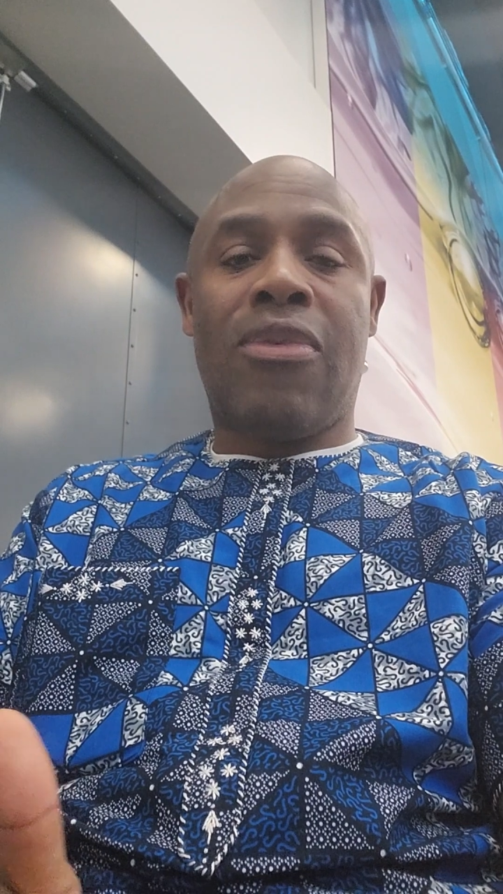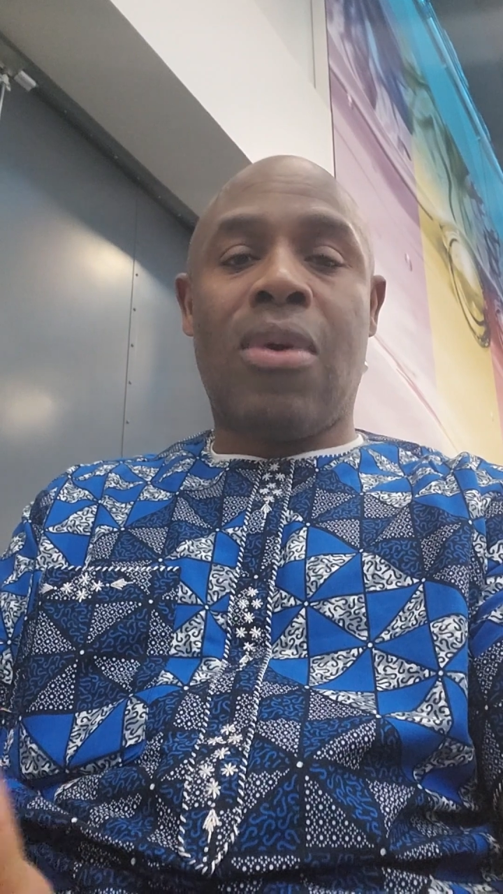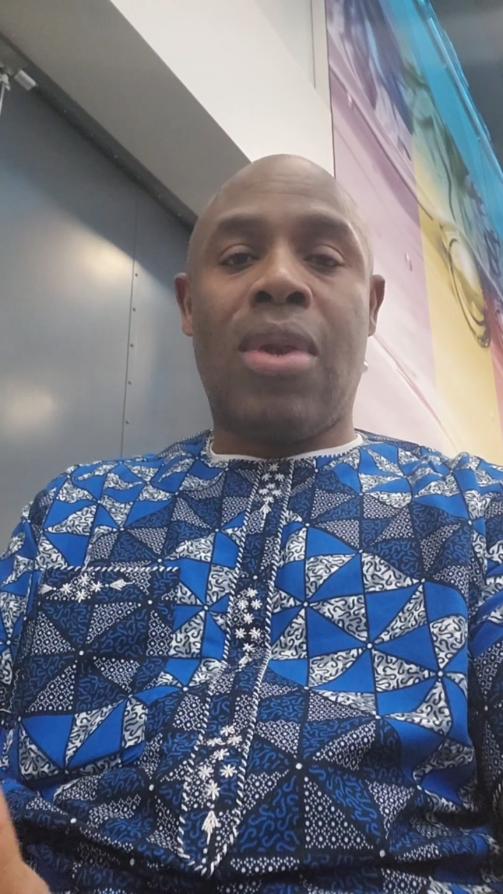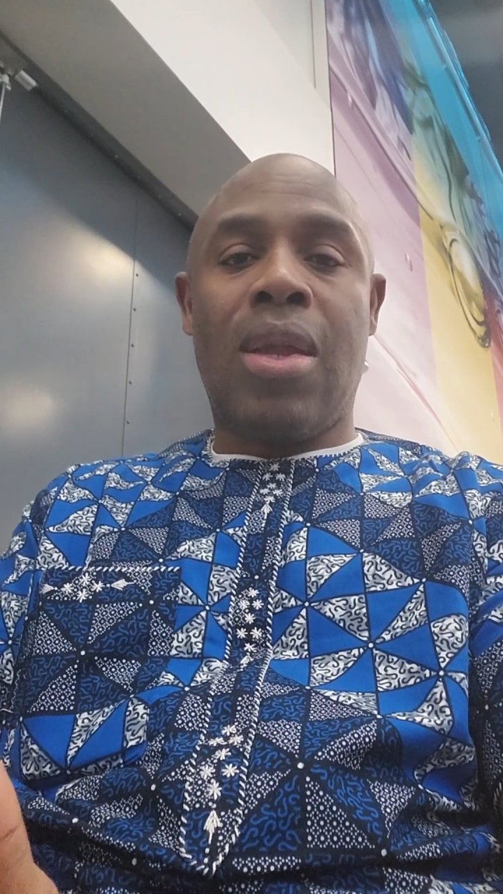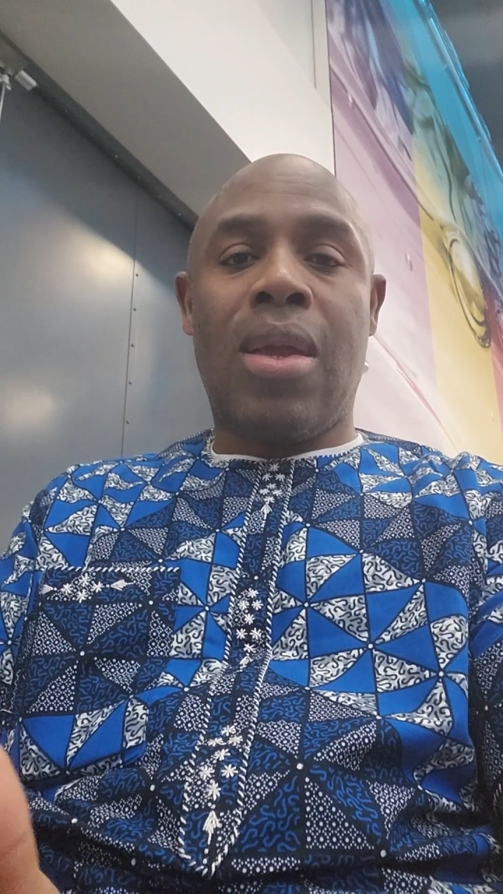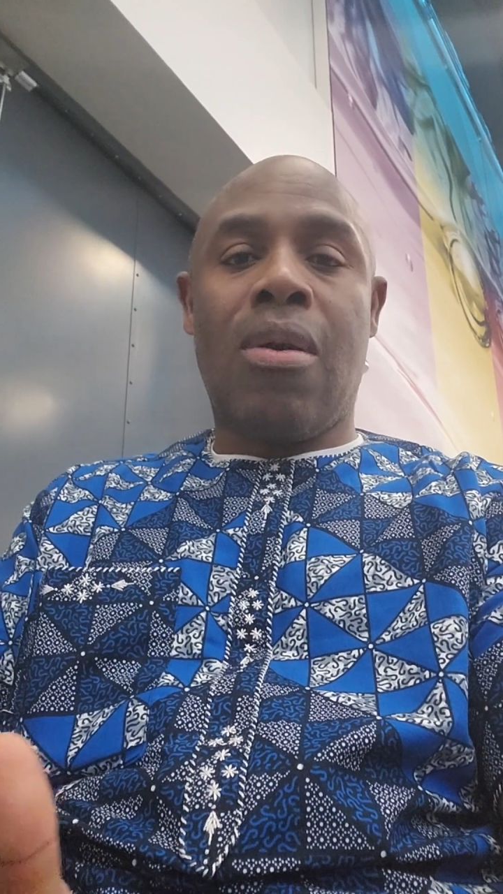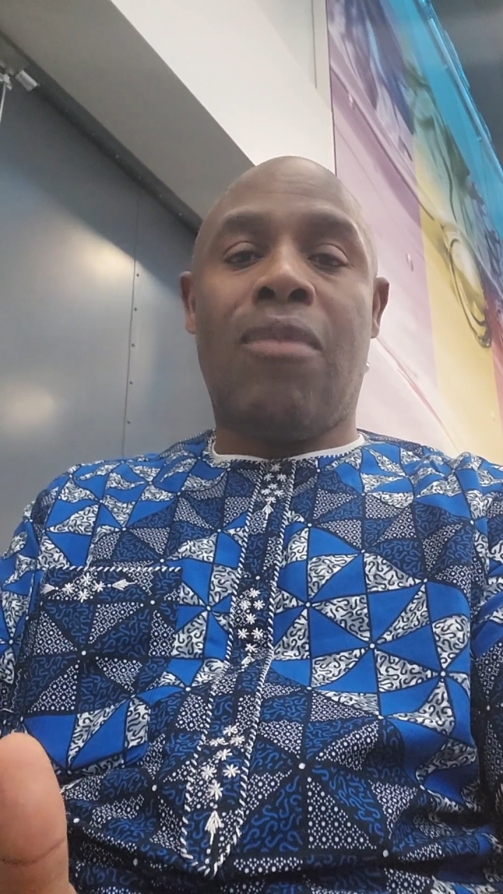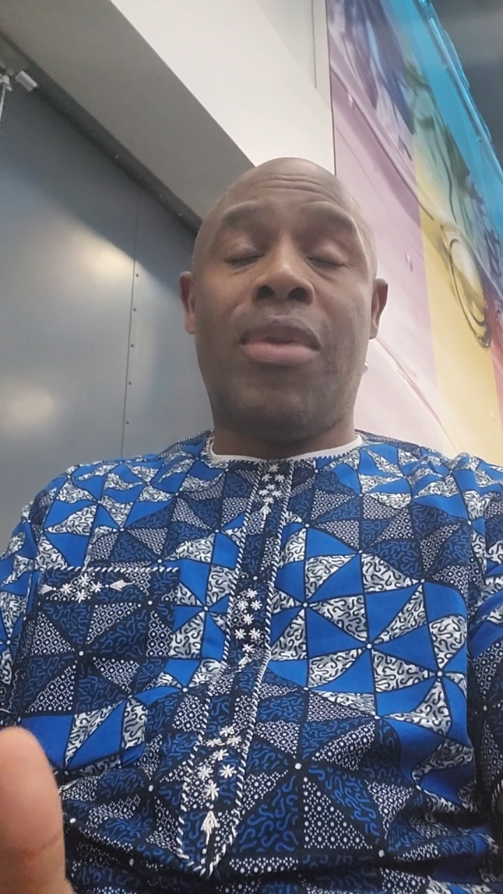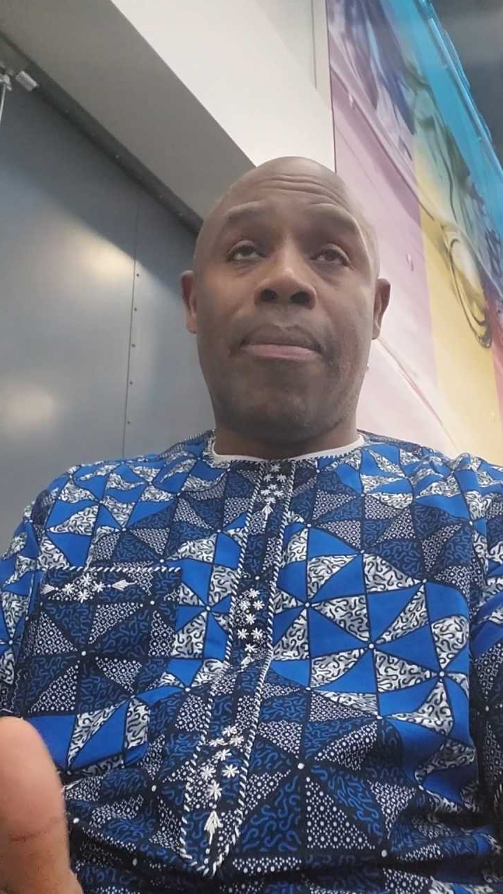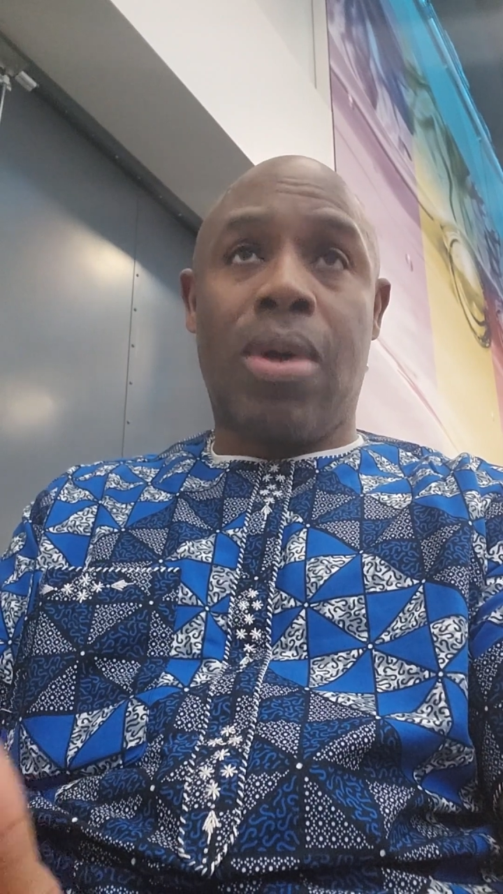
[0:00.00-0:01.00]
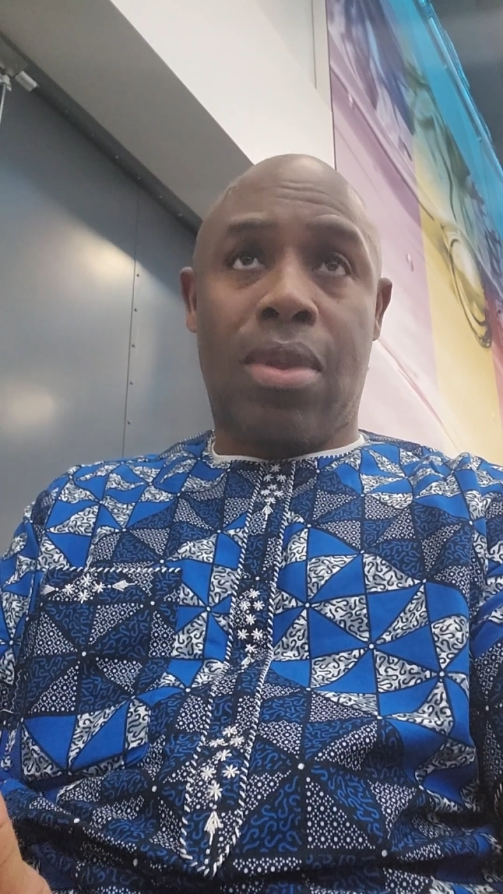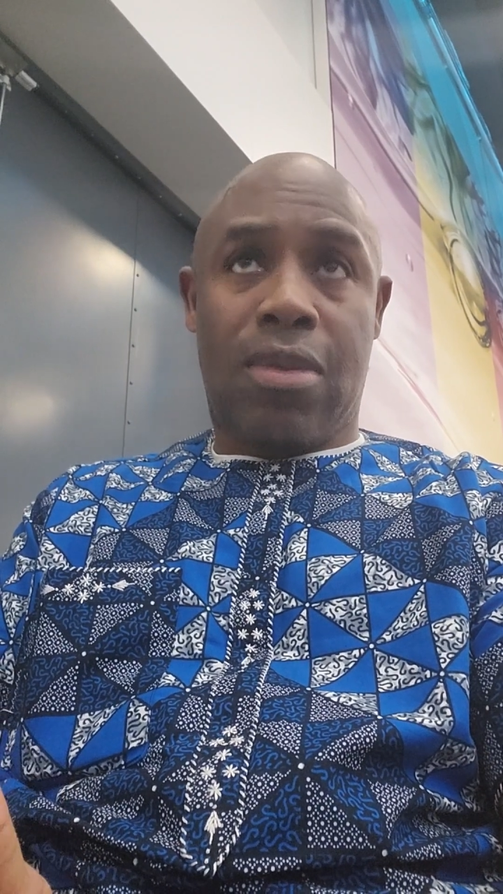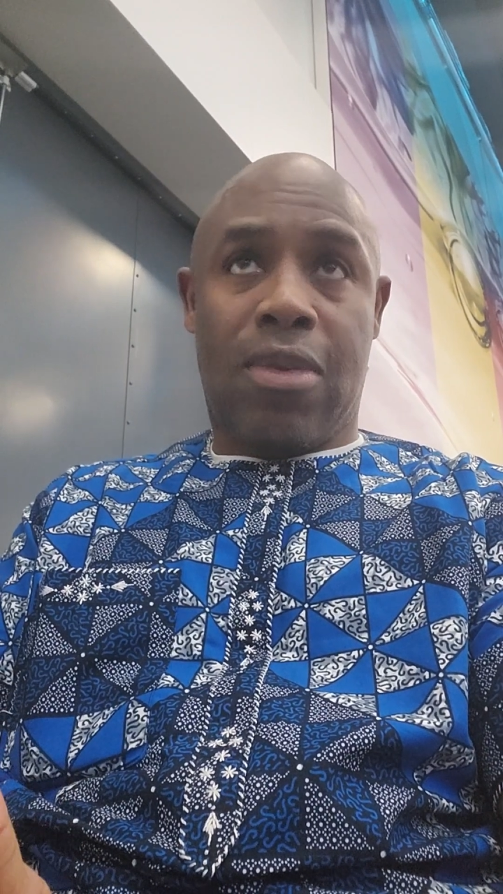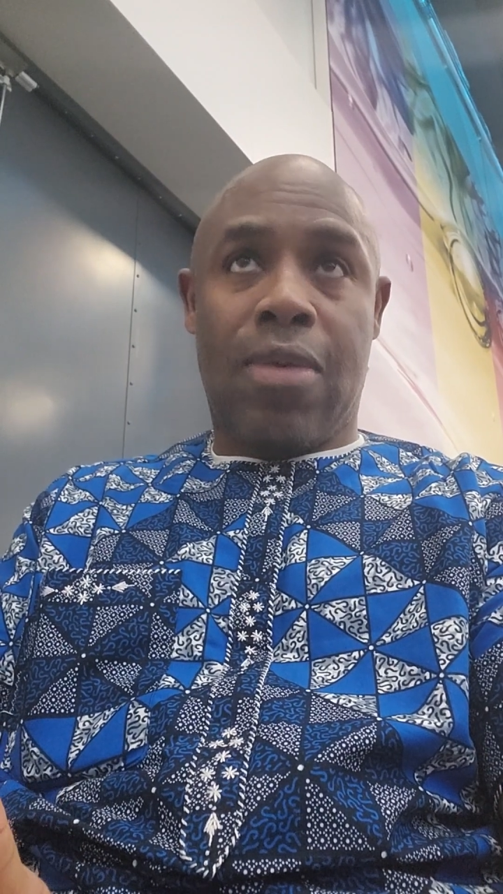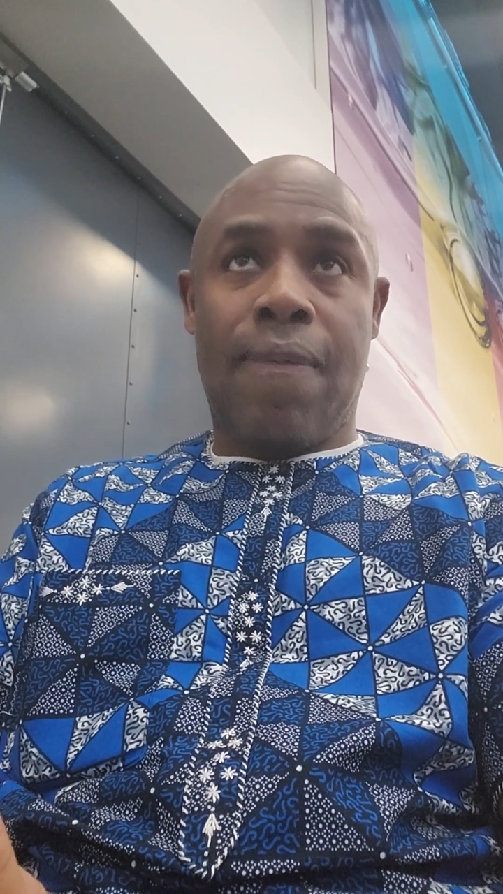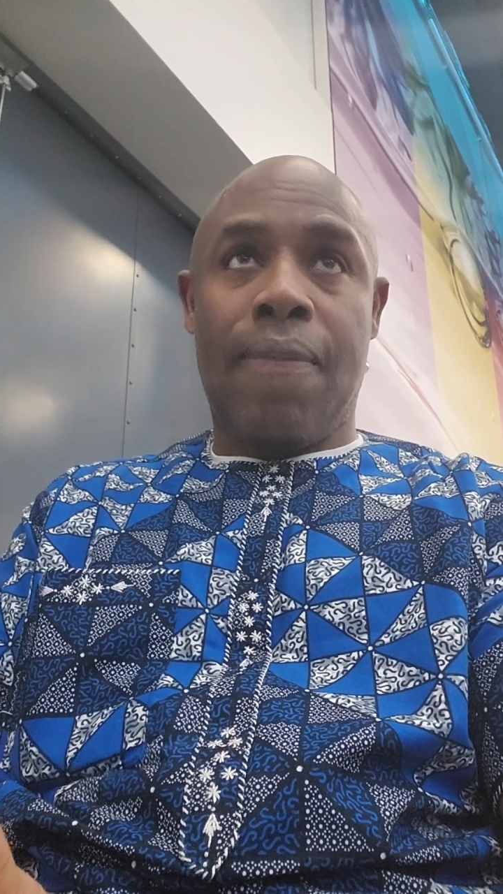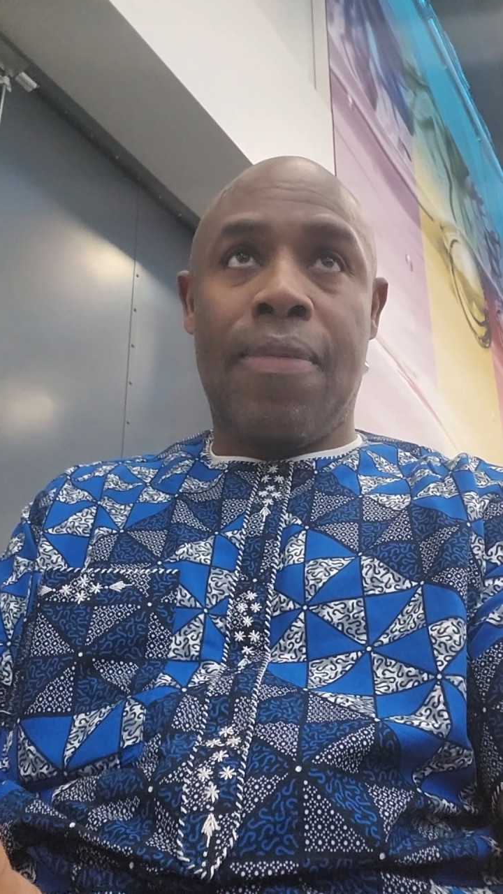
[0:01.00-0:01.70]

Sunday of the month.